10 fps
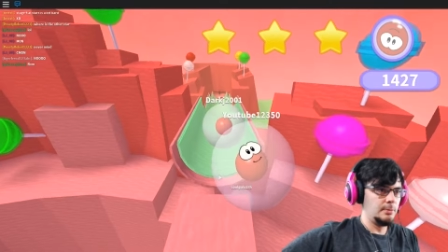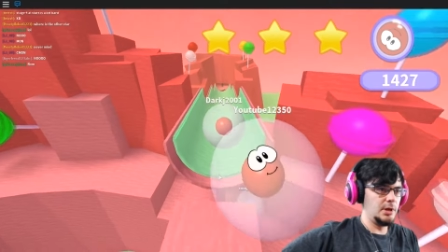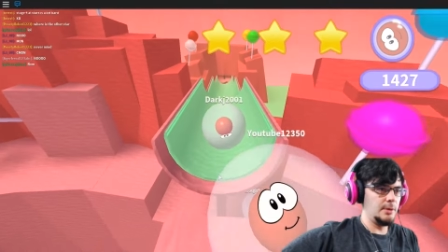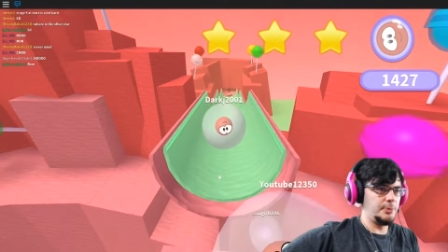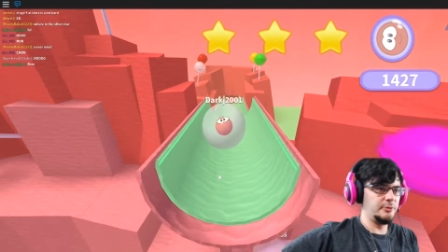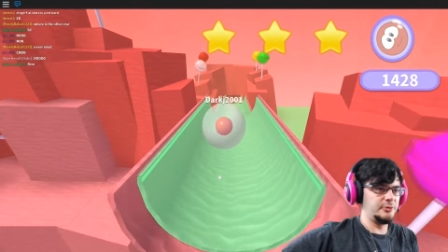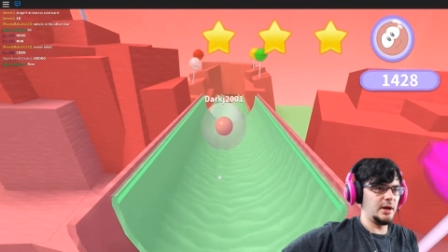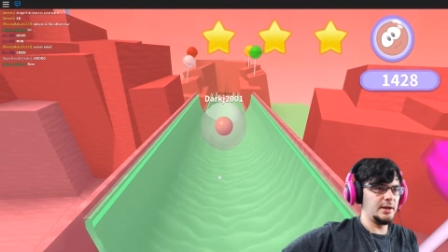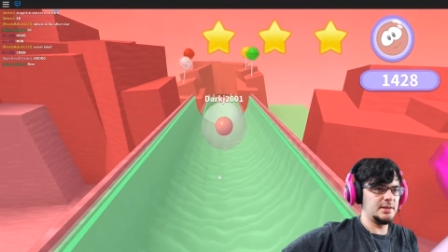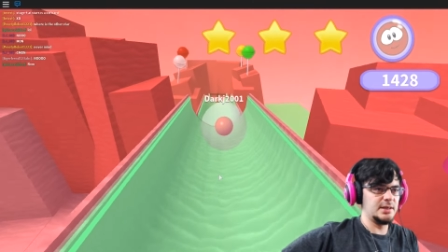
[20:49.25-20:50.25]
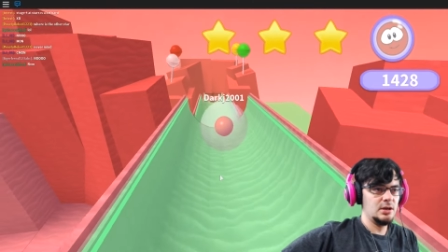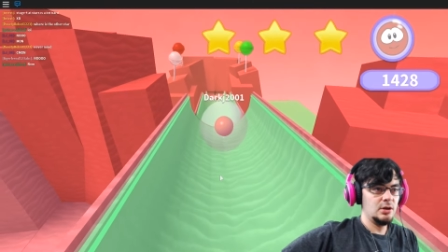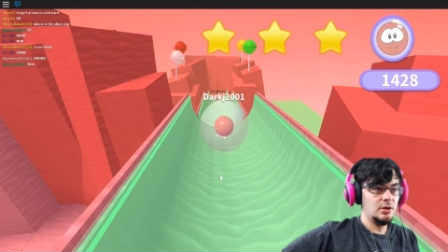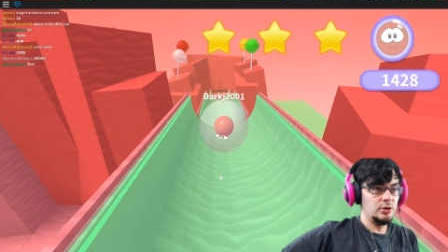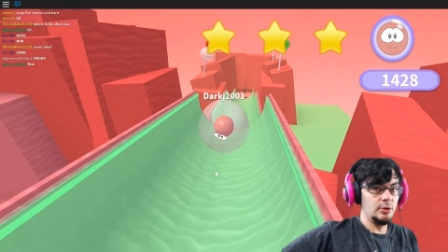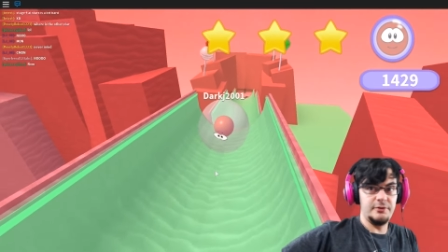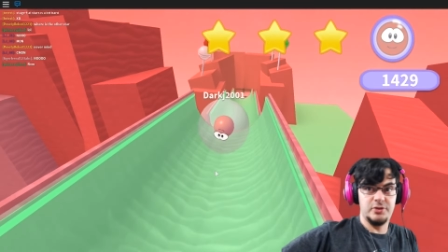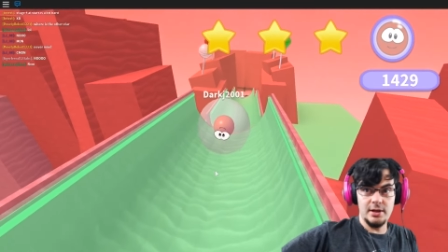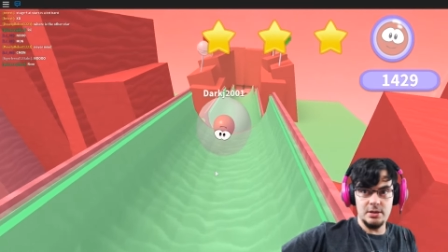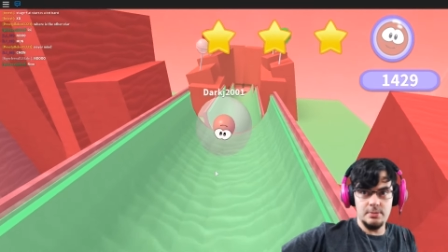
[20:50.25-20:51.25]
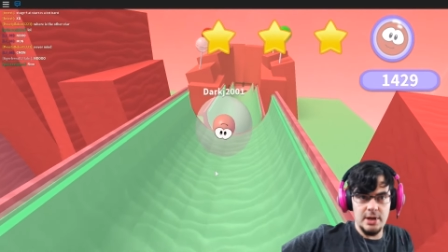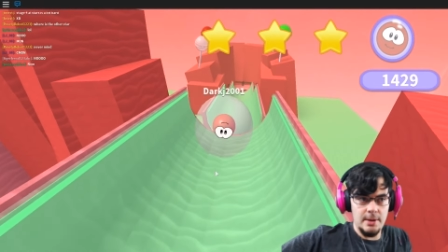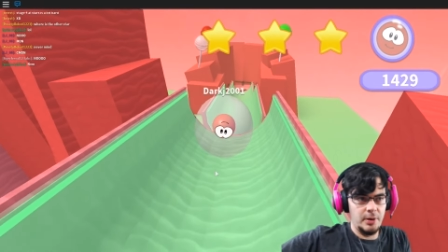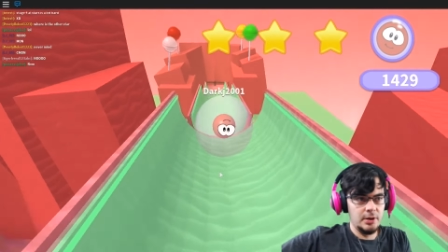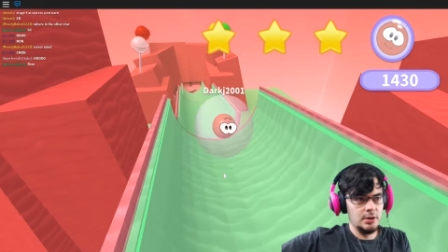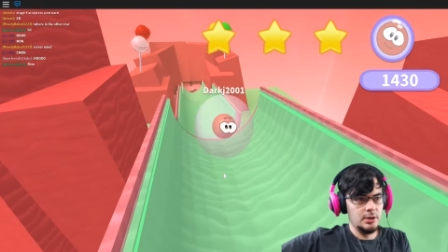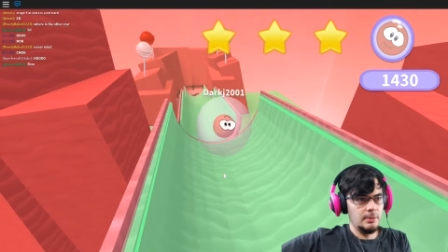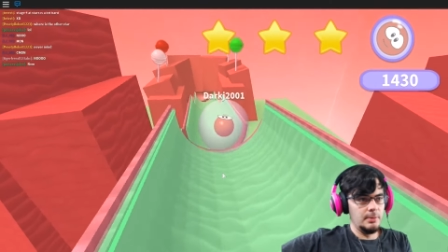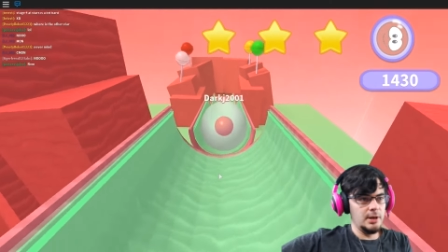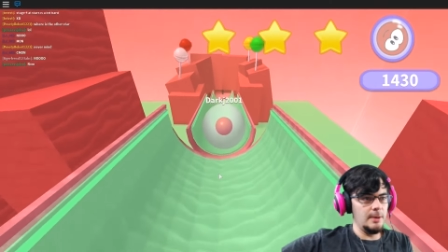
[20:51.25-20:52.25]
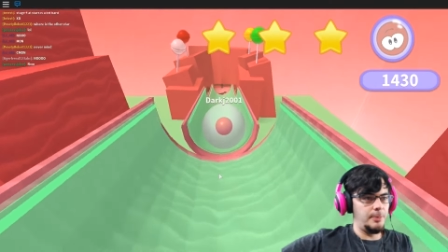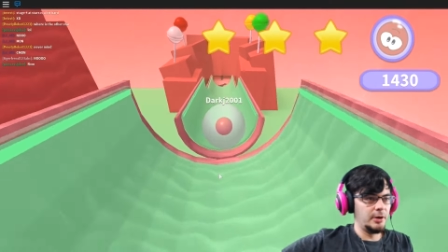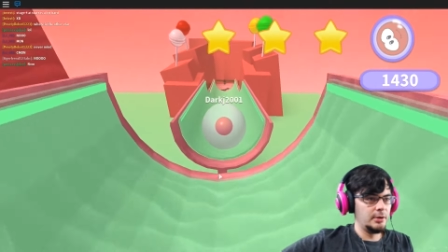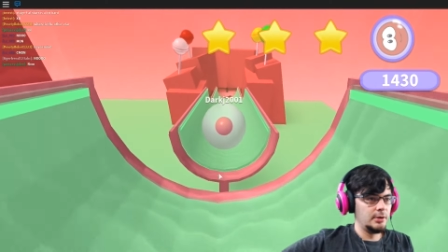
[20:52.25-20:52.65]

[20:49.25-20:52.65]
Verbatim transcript: meep, you've done it. You have done it, meep, meep.